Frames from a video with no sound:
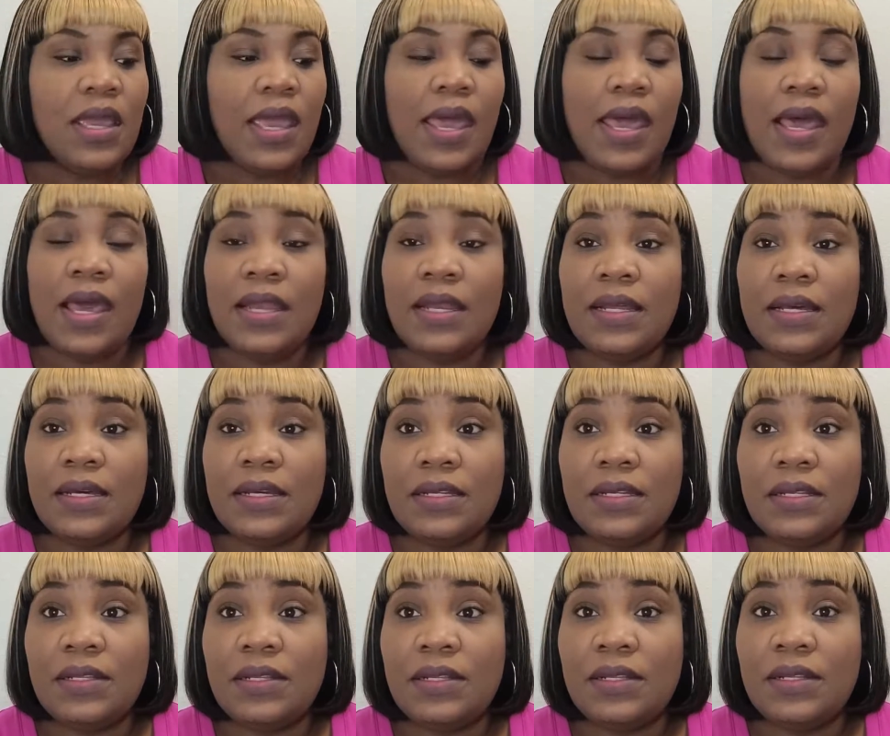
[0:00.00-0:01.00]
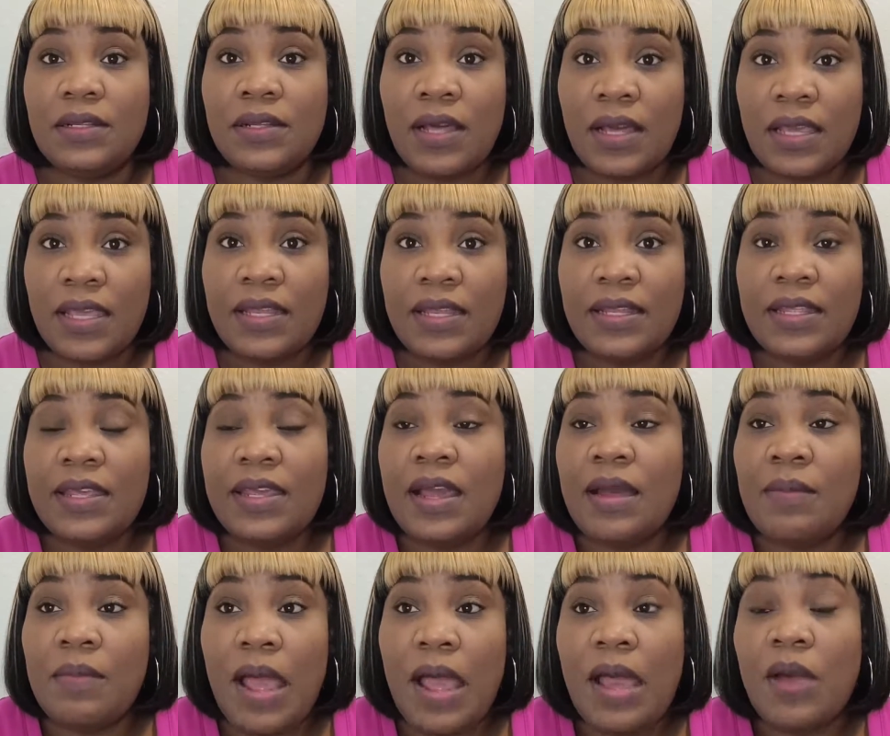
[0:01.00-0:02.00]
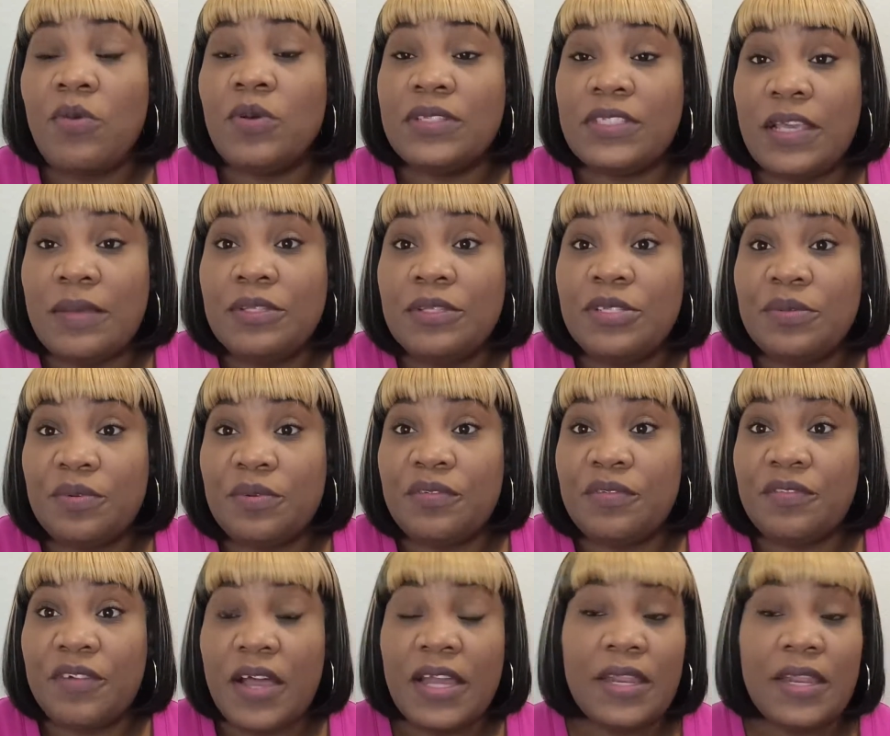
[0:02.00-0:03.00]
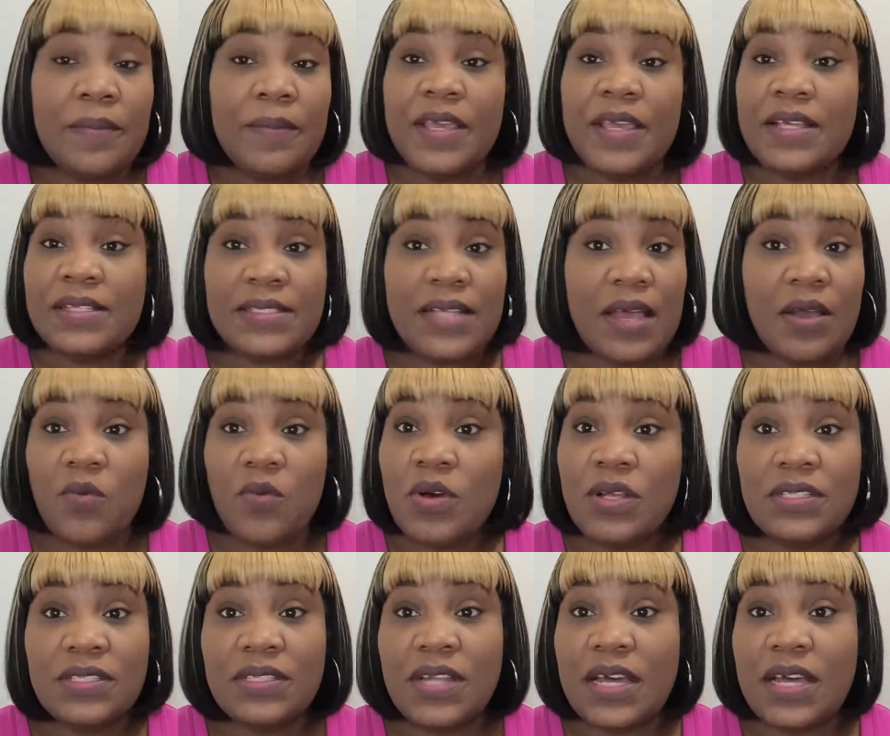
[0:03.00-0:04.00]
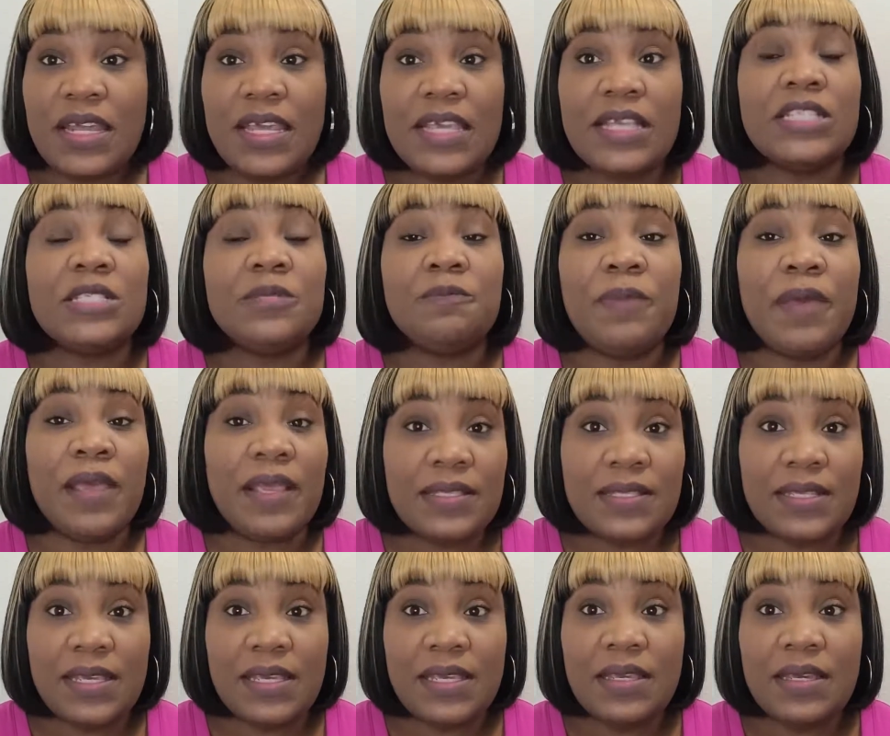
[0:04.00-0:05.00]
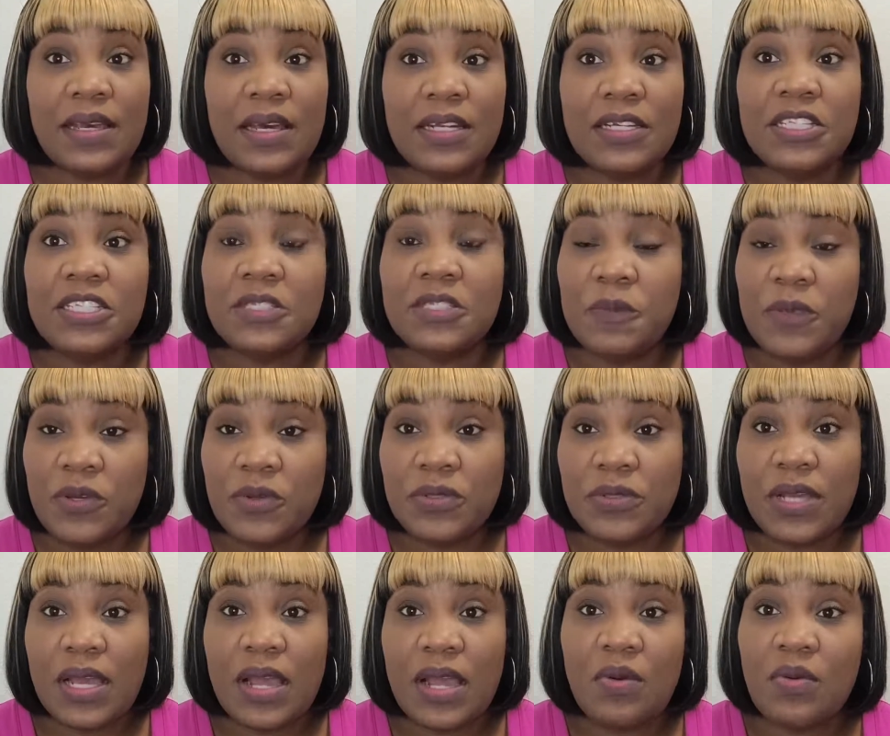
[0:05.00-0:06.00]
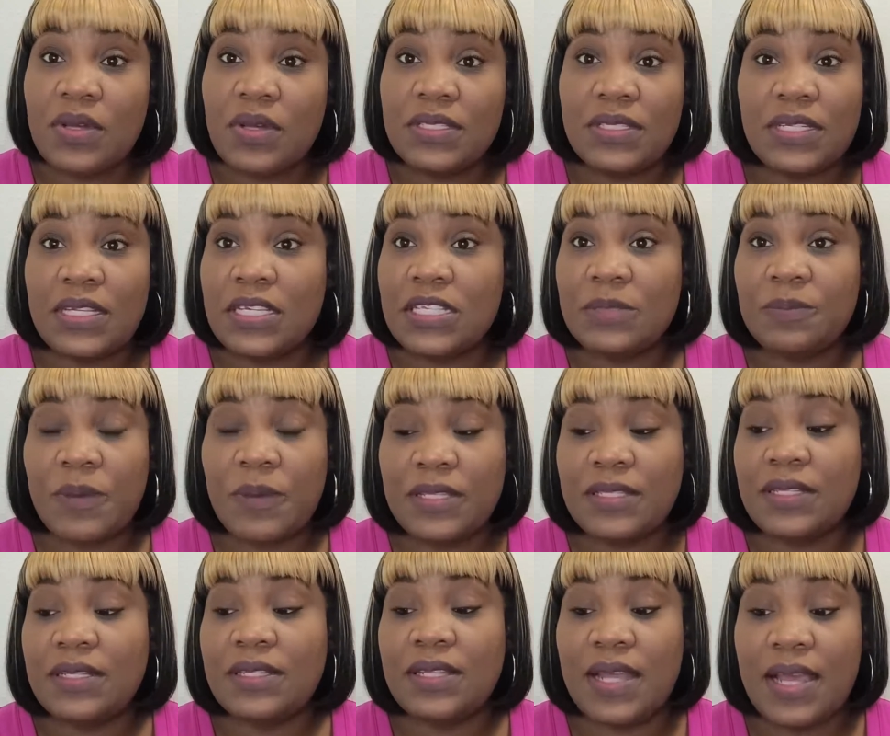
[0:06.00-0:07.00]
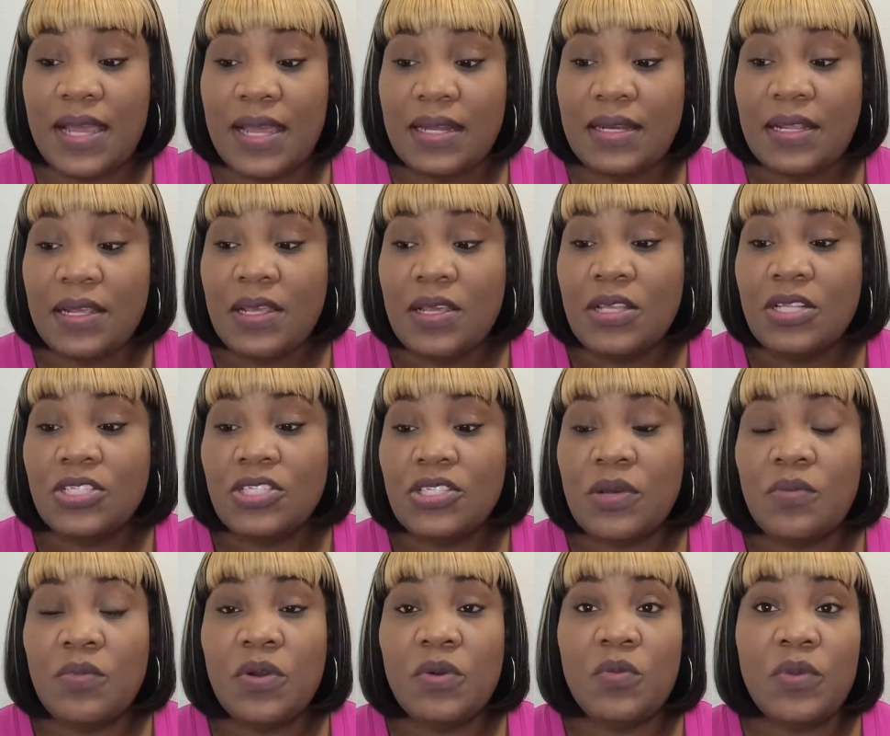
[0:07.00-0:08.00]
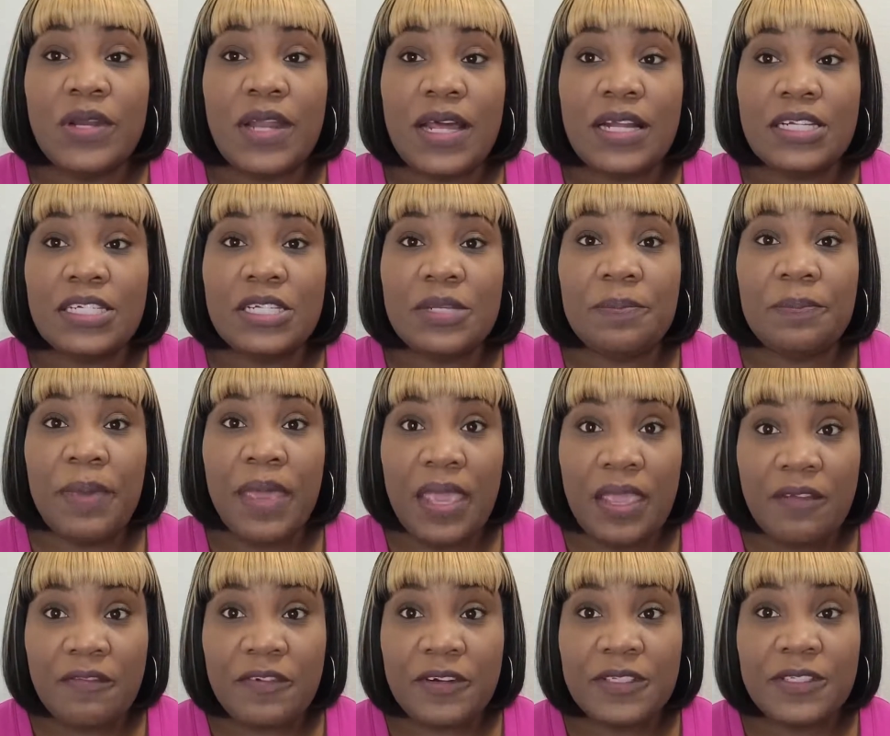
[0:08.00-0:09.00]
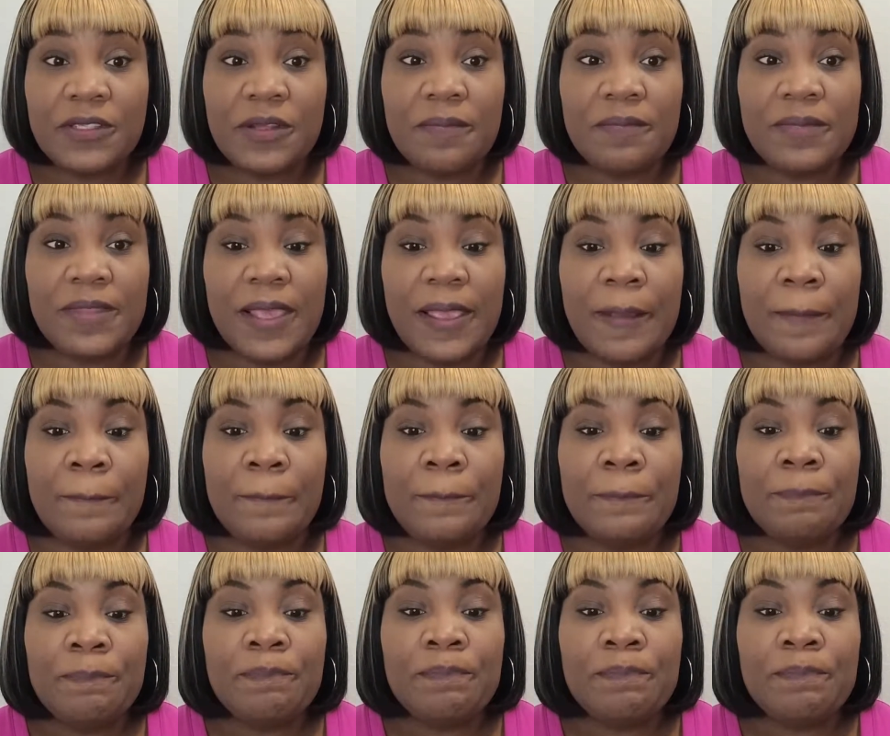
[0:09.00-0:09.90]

And luckily, I was able to provide it, because I was not expecting a dispute. I wasn't expecting that someone would actually pay for something,